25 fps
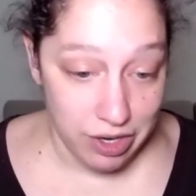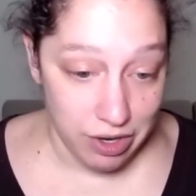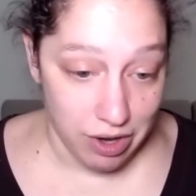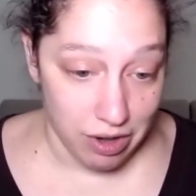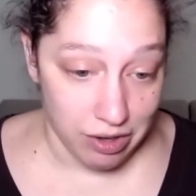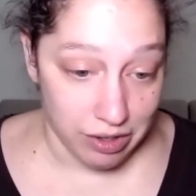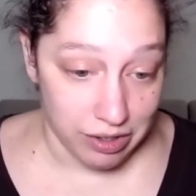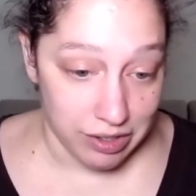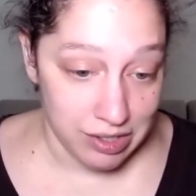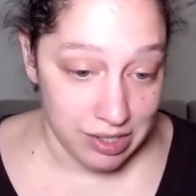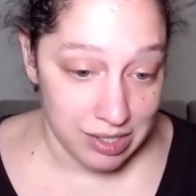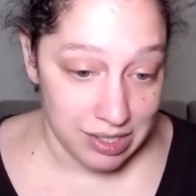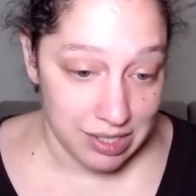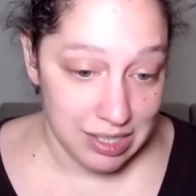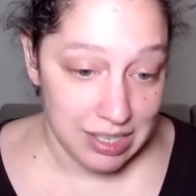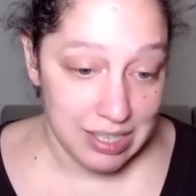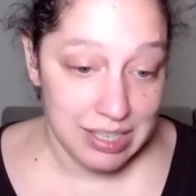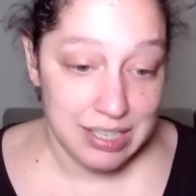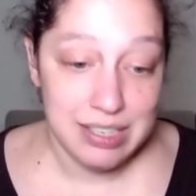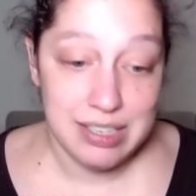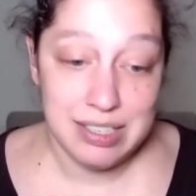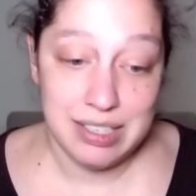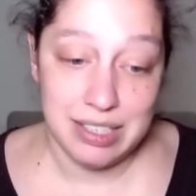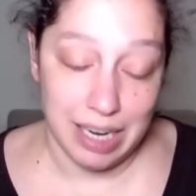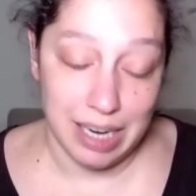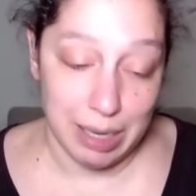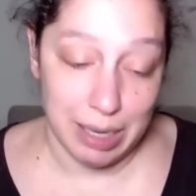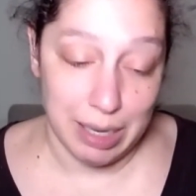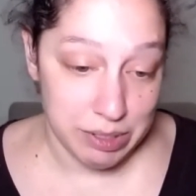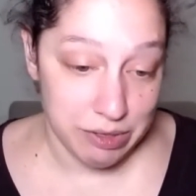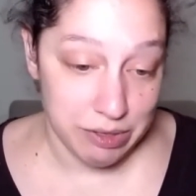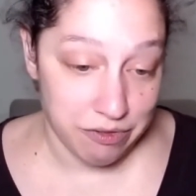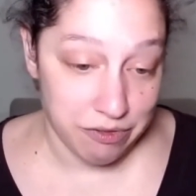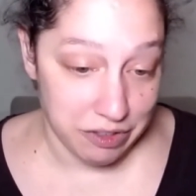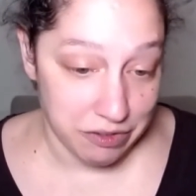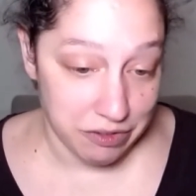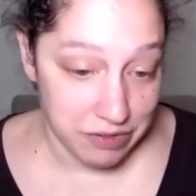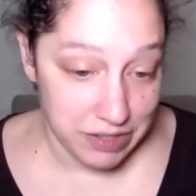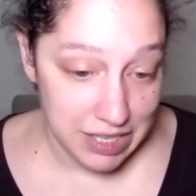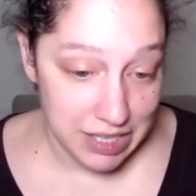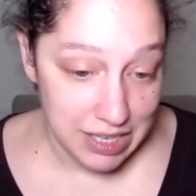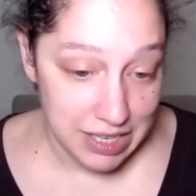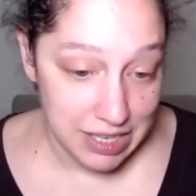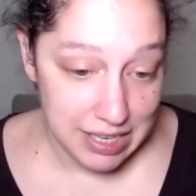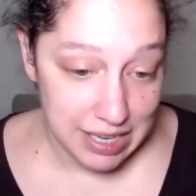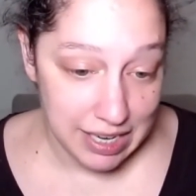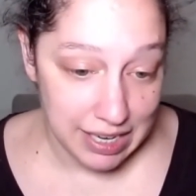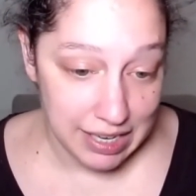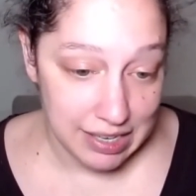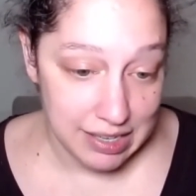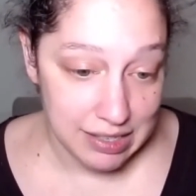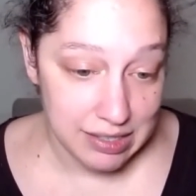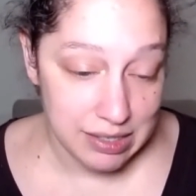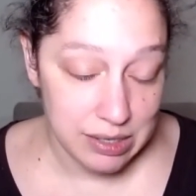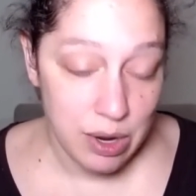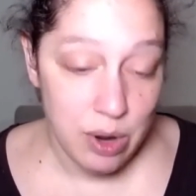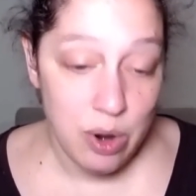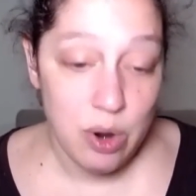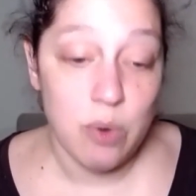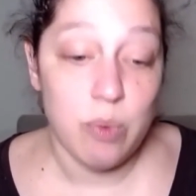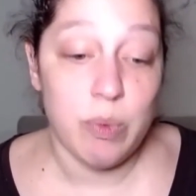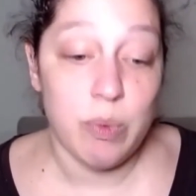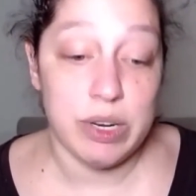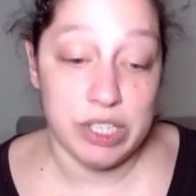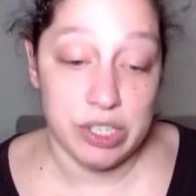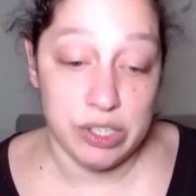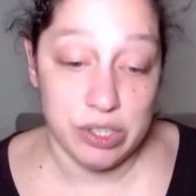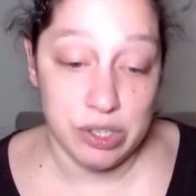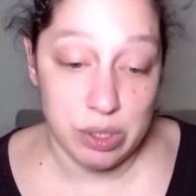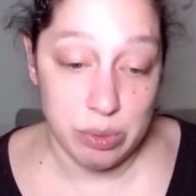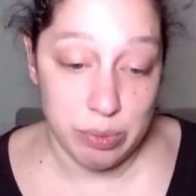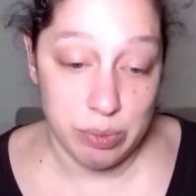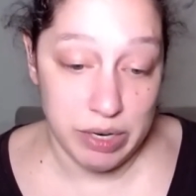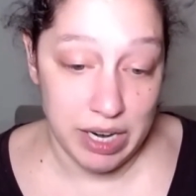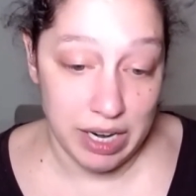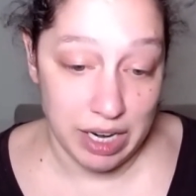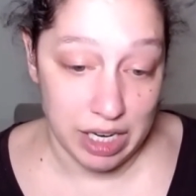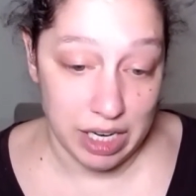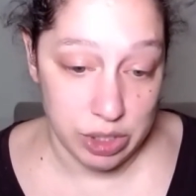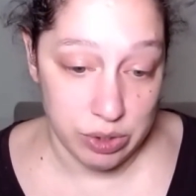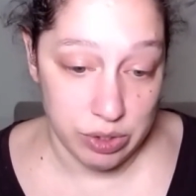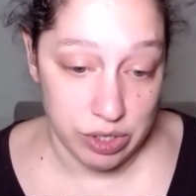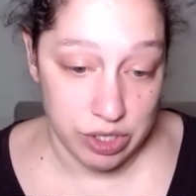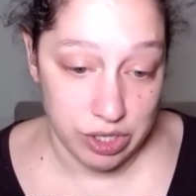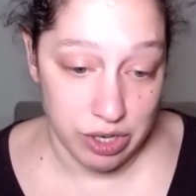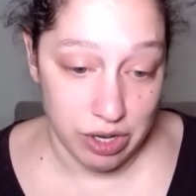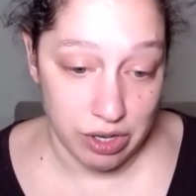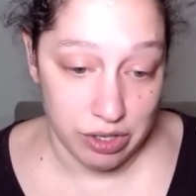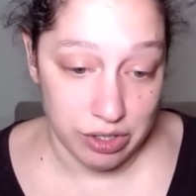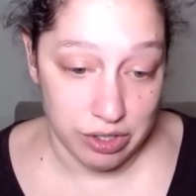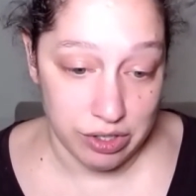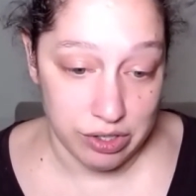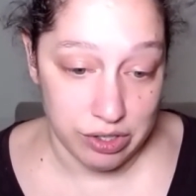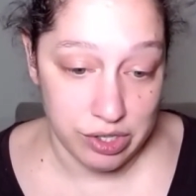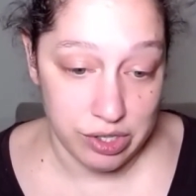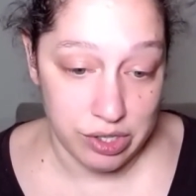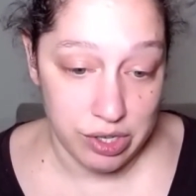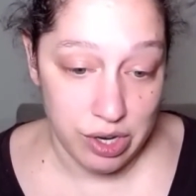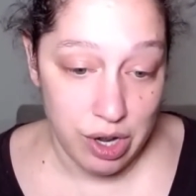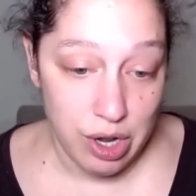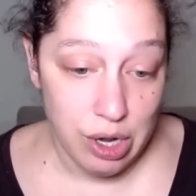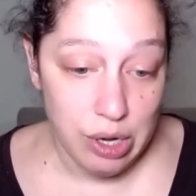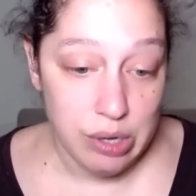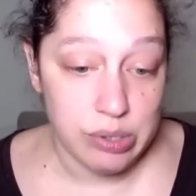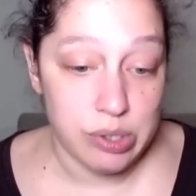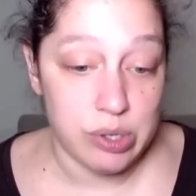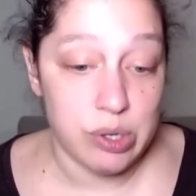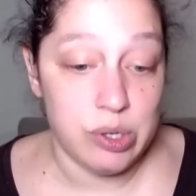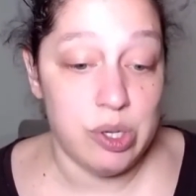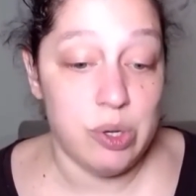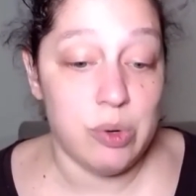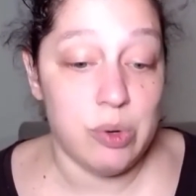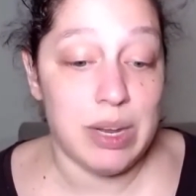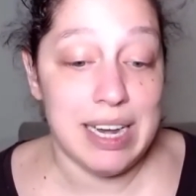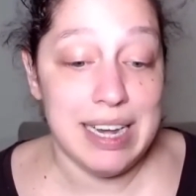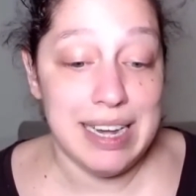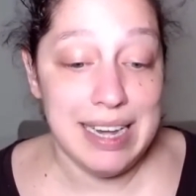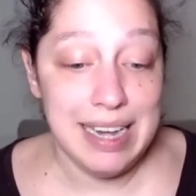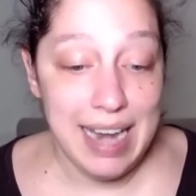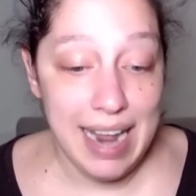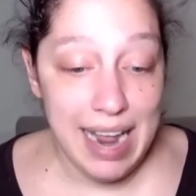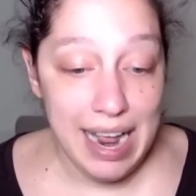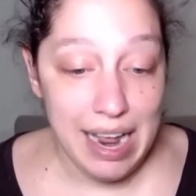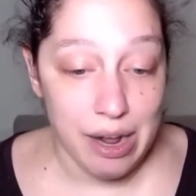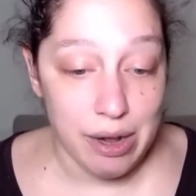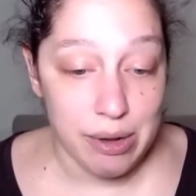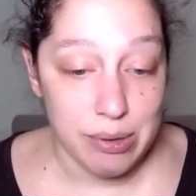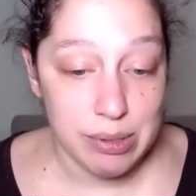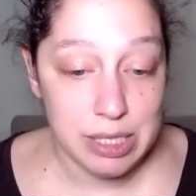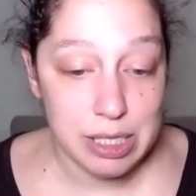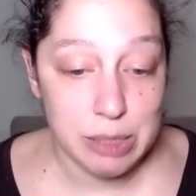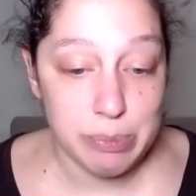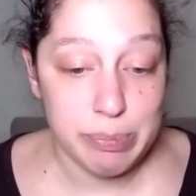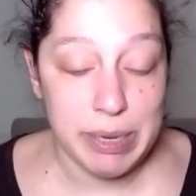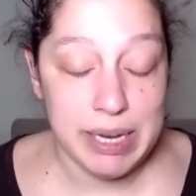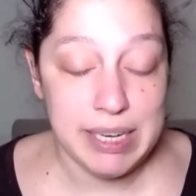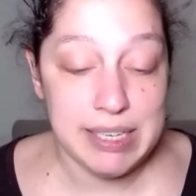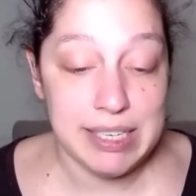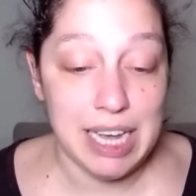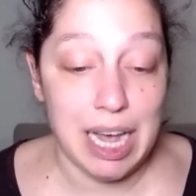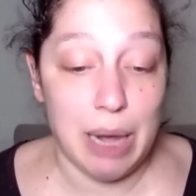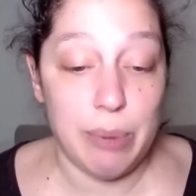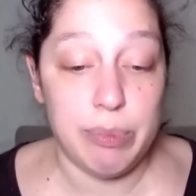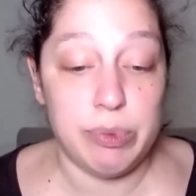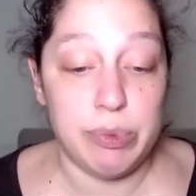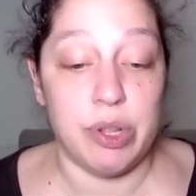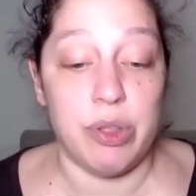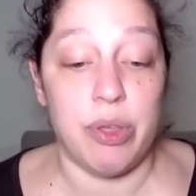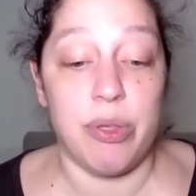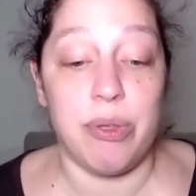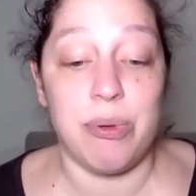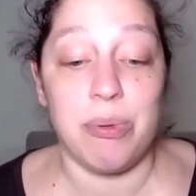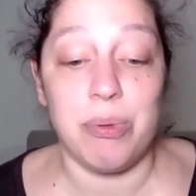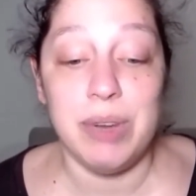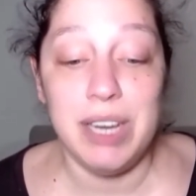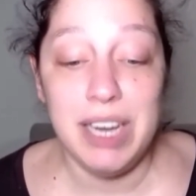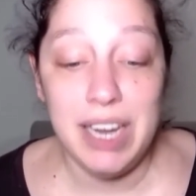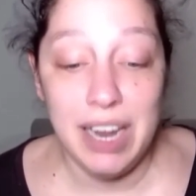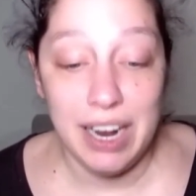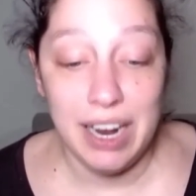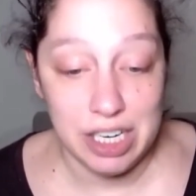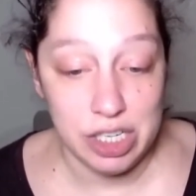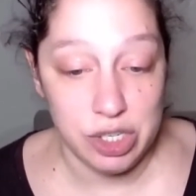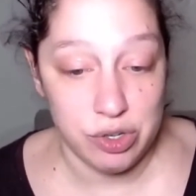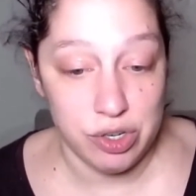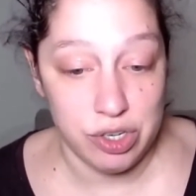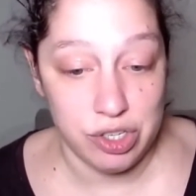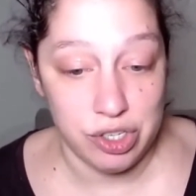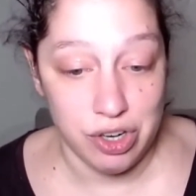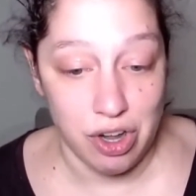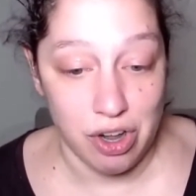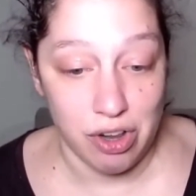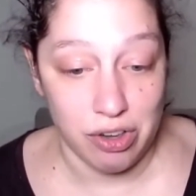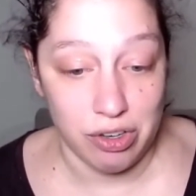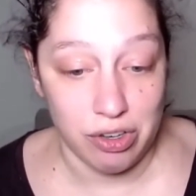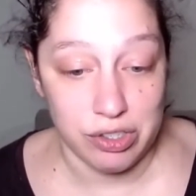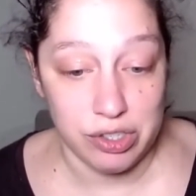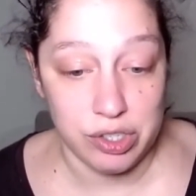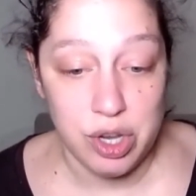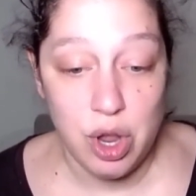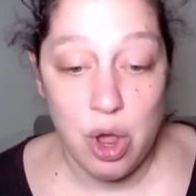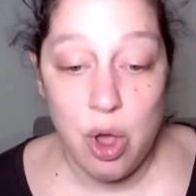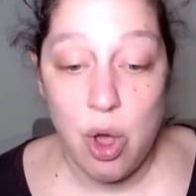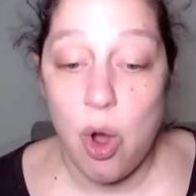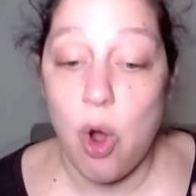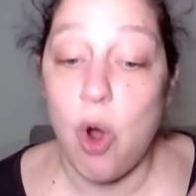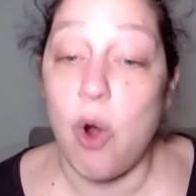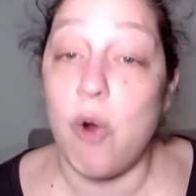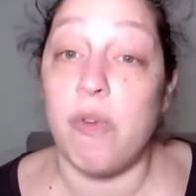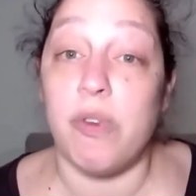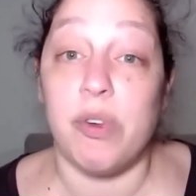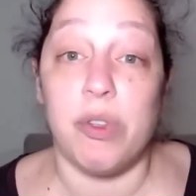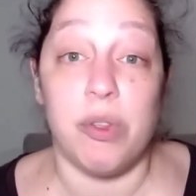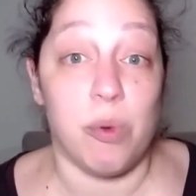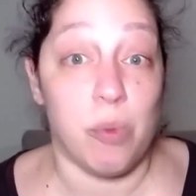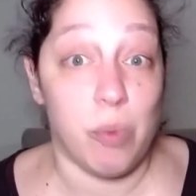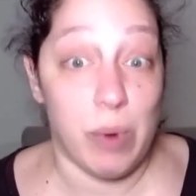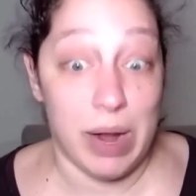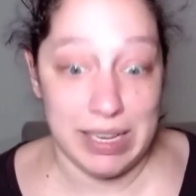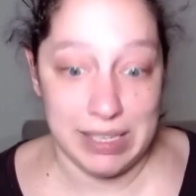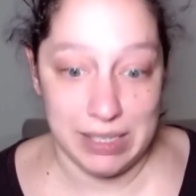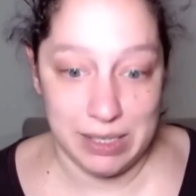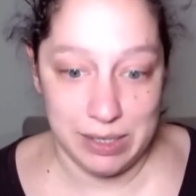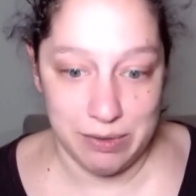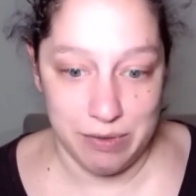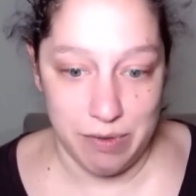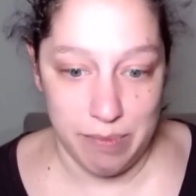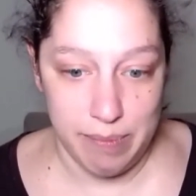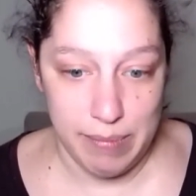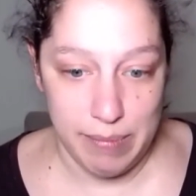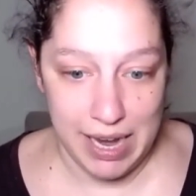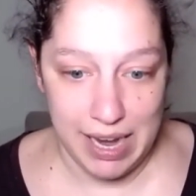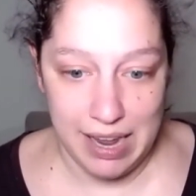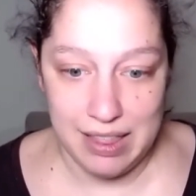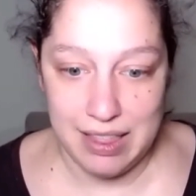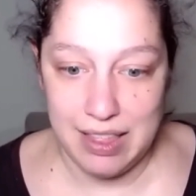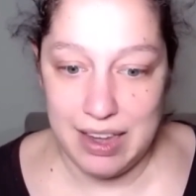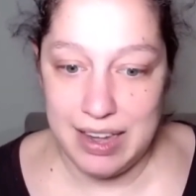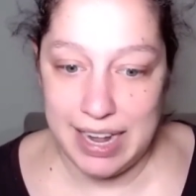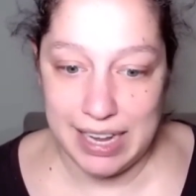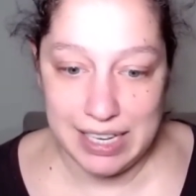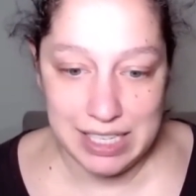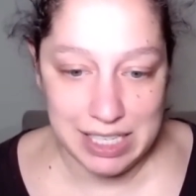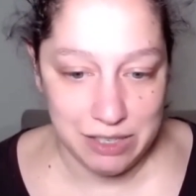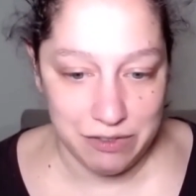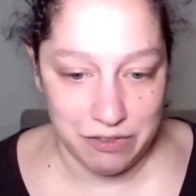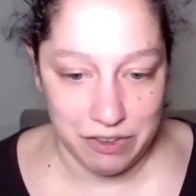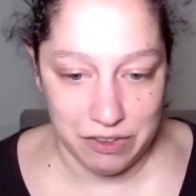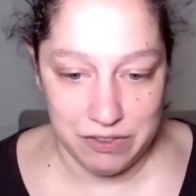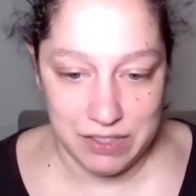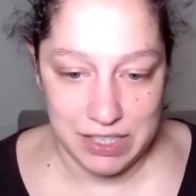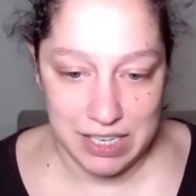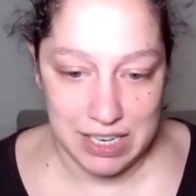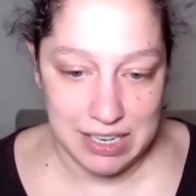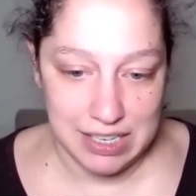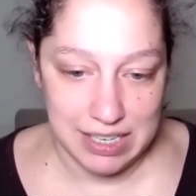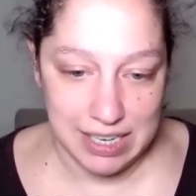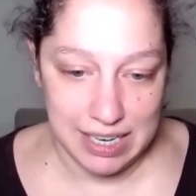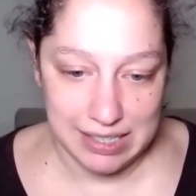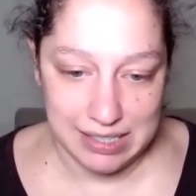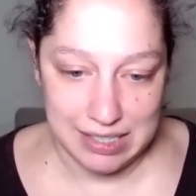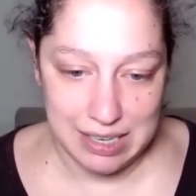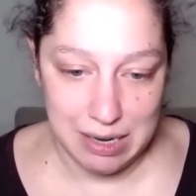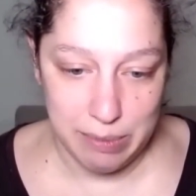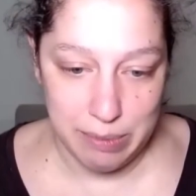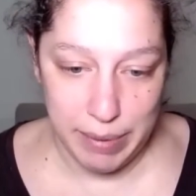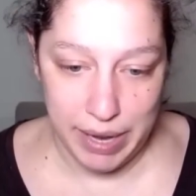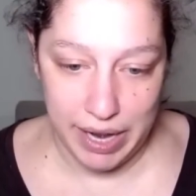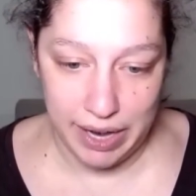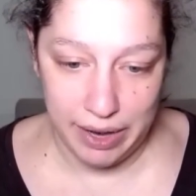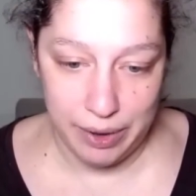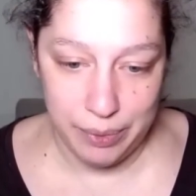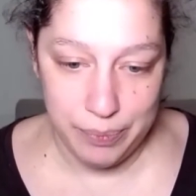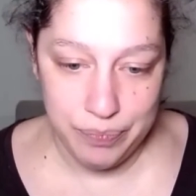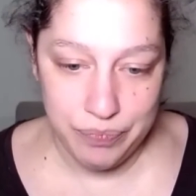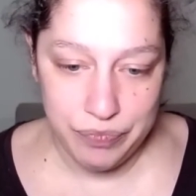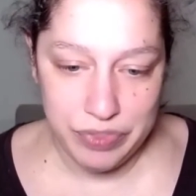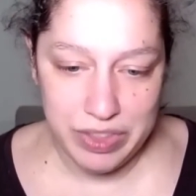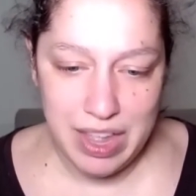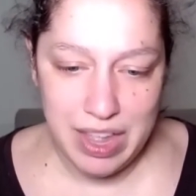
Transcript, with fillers: dollars times fifteen days, which is three hundred dollars. So you can now spend up to three hundred dollars over the rest of May, the next fifteen days in May.